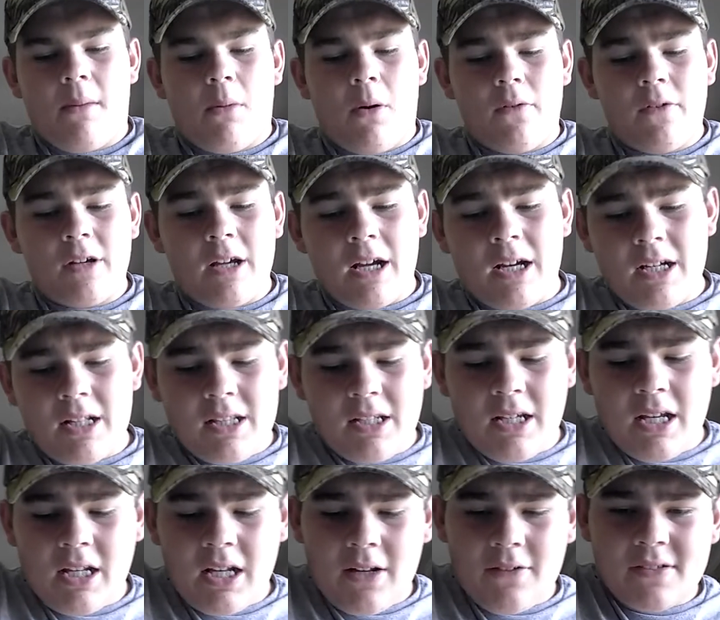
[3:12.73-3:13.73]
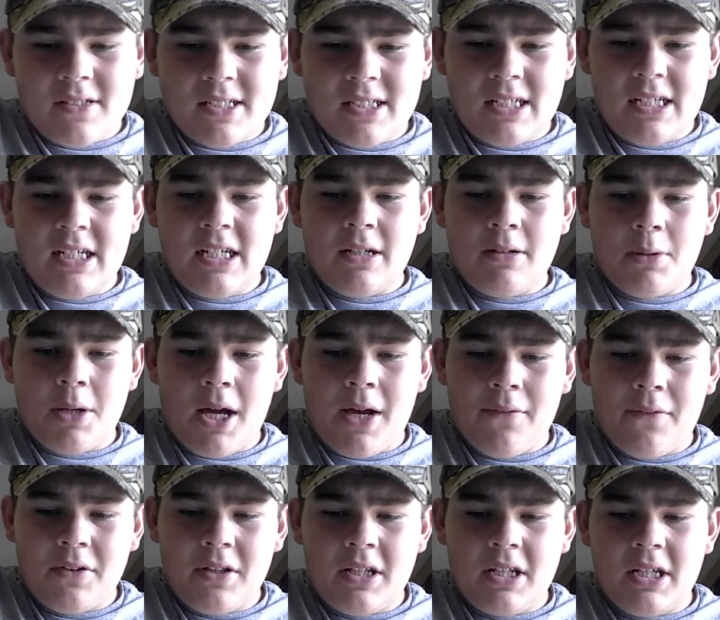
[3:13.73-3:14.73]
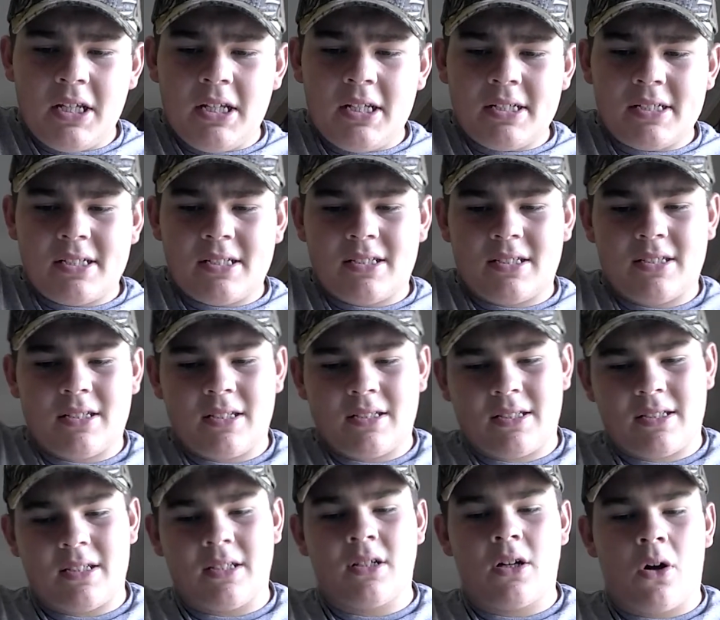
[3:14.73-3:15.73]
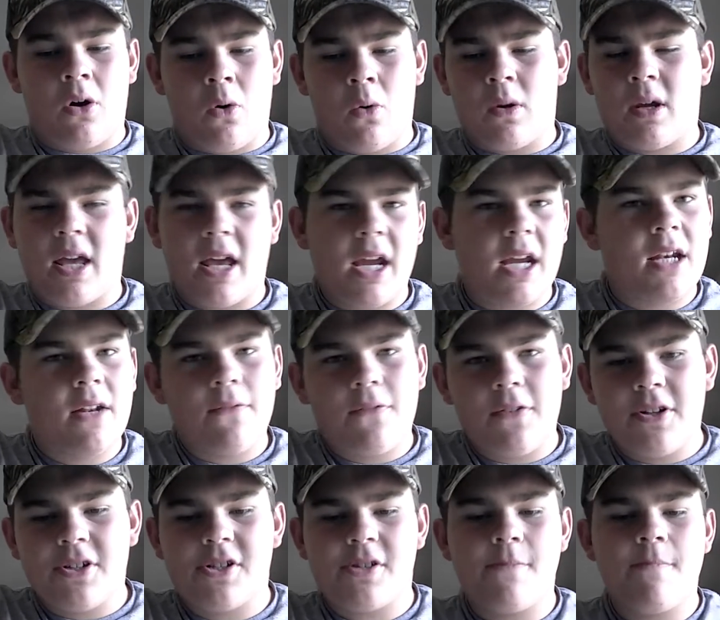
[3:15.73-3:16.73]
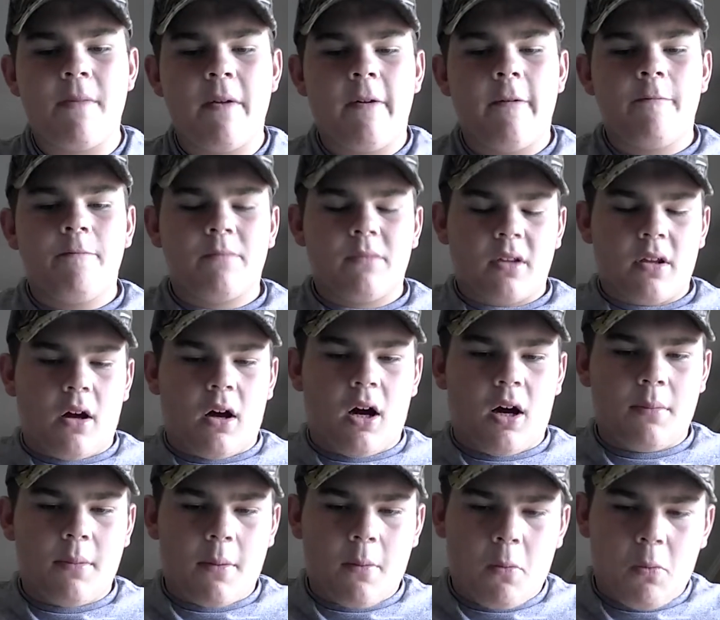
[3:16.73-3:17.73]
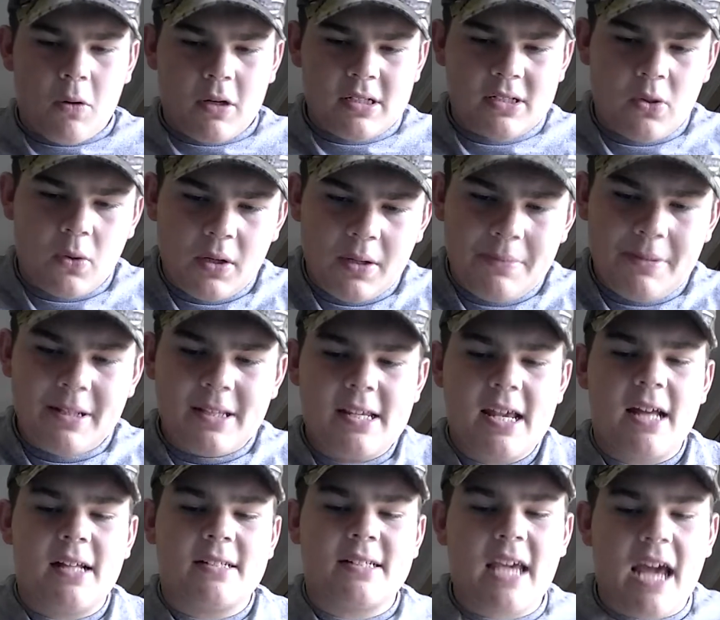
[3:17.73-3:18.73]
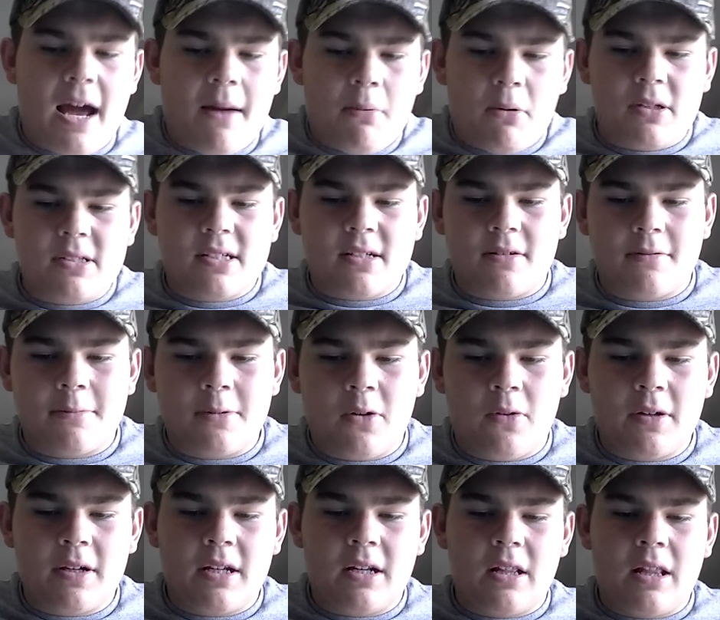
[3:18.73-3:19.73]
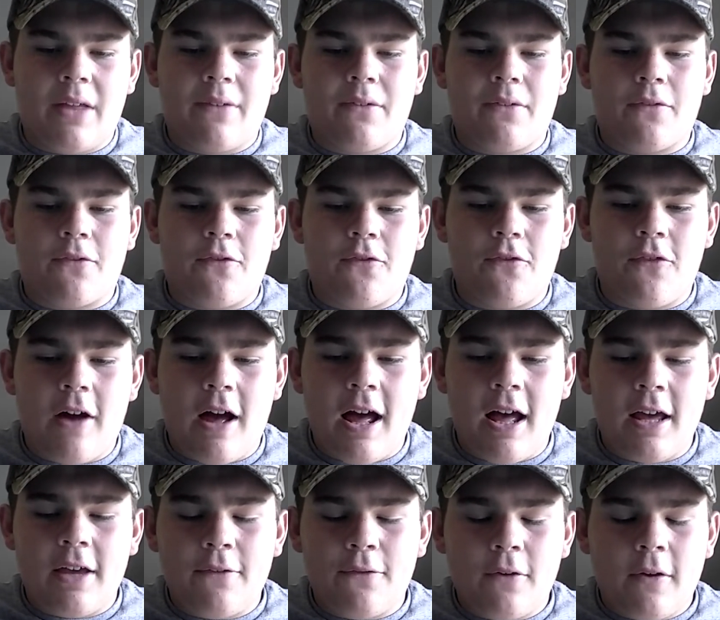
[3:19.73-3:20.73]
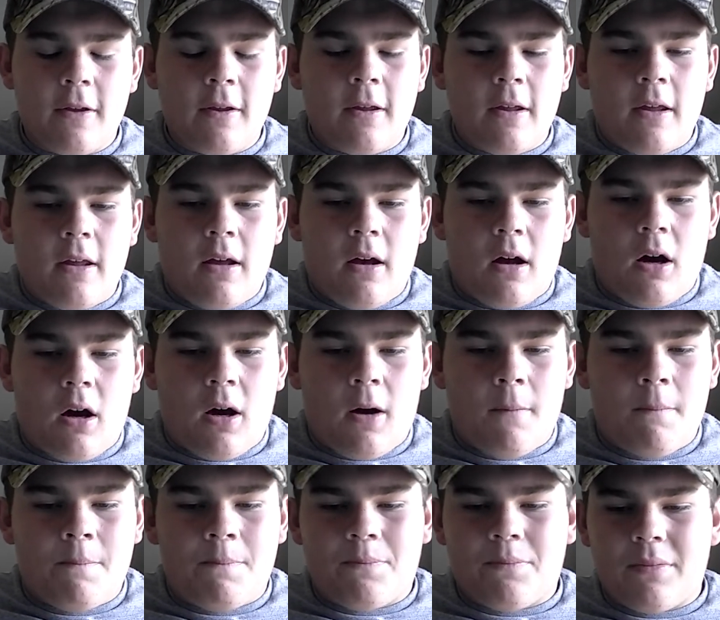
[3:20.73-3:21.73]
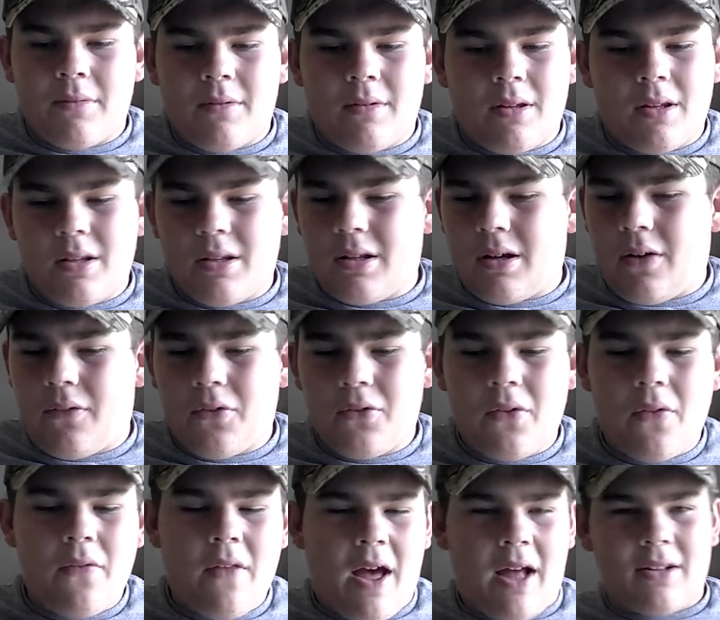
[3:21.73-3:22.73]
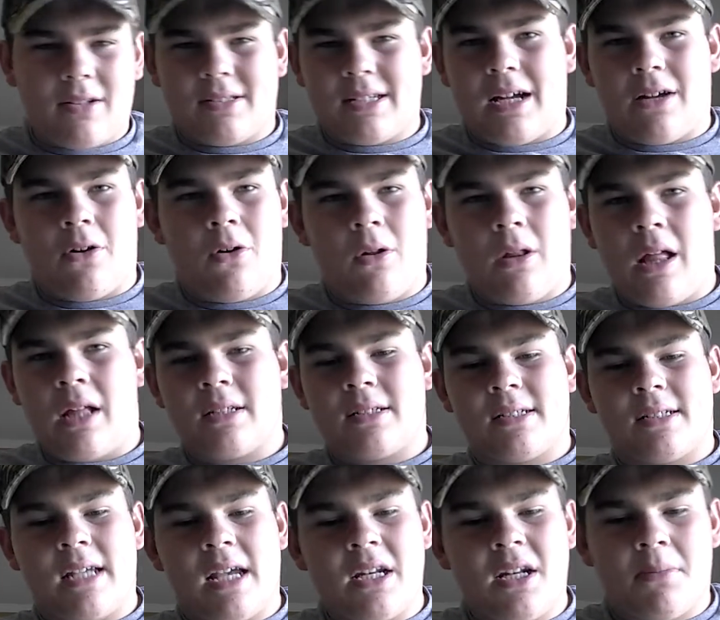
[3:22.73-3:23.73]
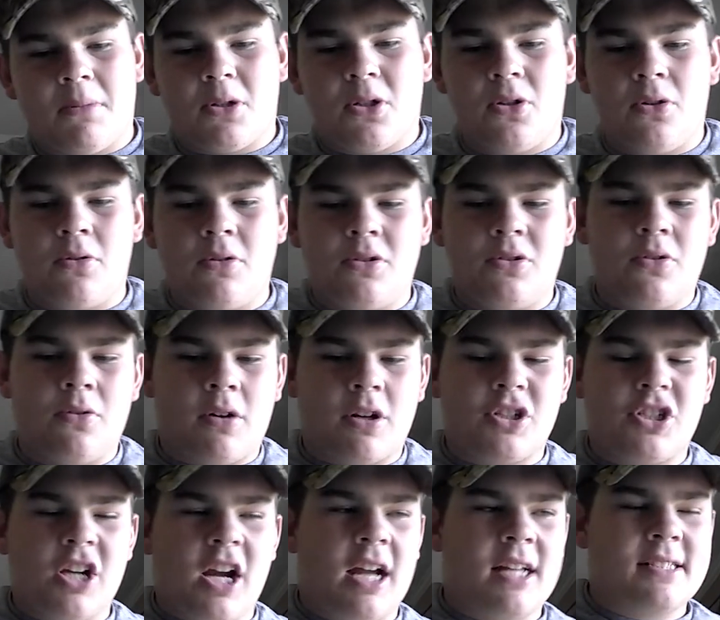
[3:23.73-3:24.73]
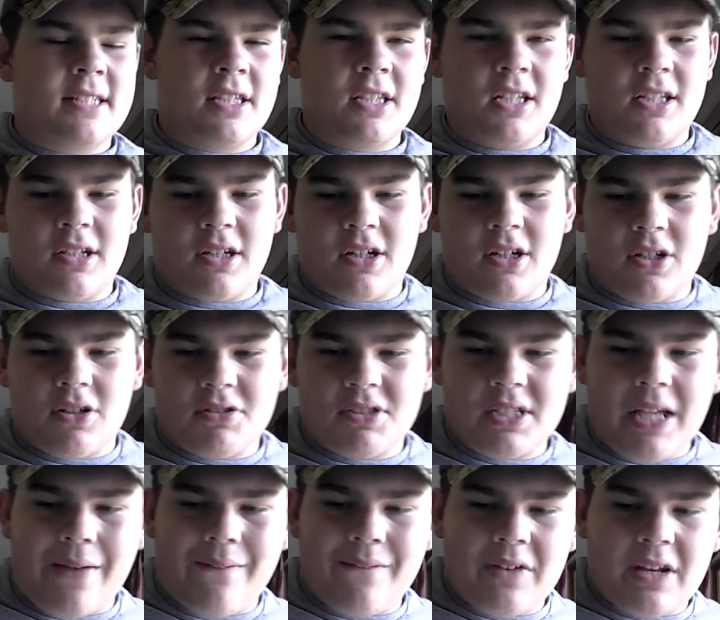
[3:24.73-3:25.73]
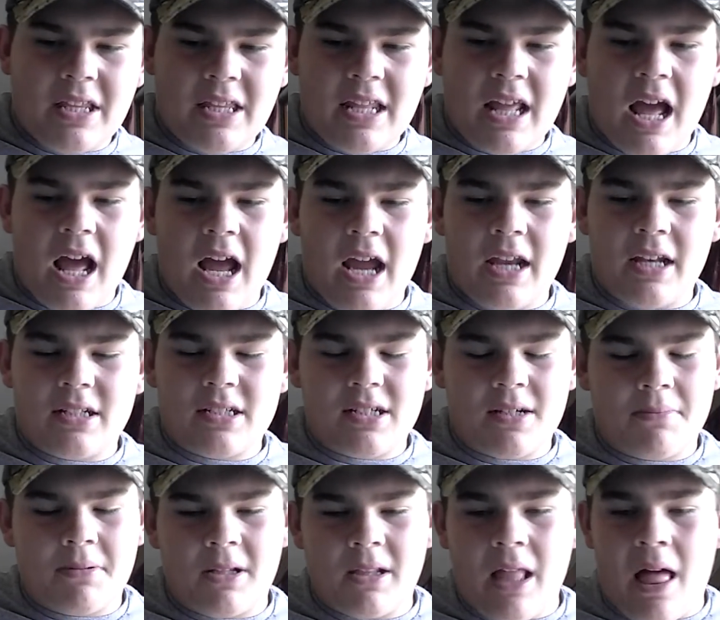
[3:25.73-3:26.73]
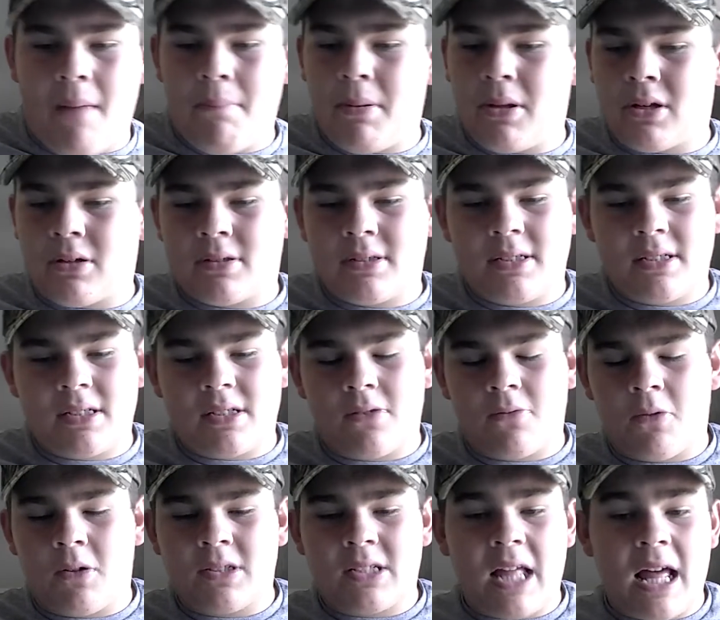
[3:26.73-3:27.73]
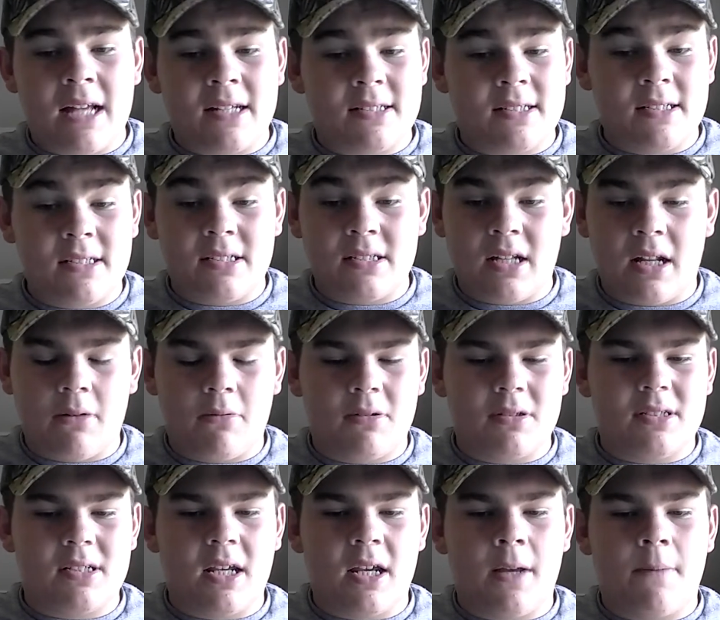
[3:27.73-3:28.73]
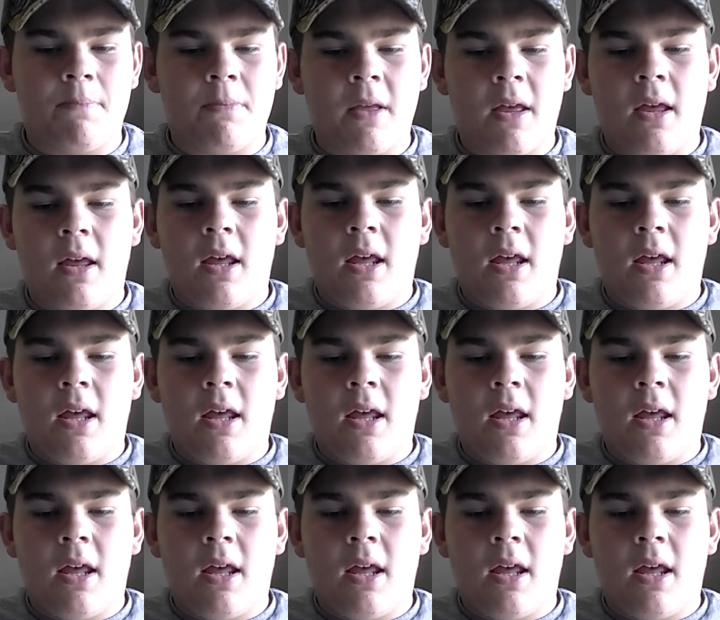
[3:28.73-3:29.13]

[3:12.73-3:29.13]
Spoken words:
Moving on to the NFC, you have in the East, it's an okay division. Number 1 is going to be the Dallas Cowboys. They're going to be going in 11-5. Other than that, there's not a whole lot to say. Number 2, the New York Giants. I think they're going to go 7-9. It's going to be a lot better season than it was last season, I will say.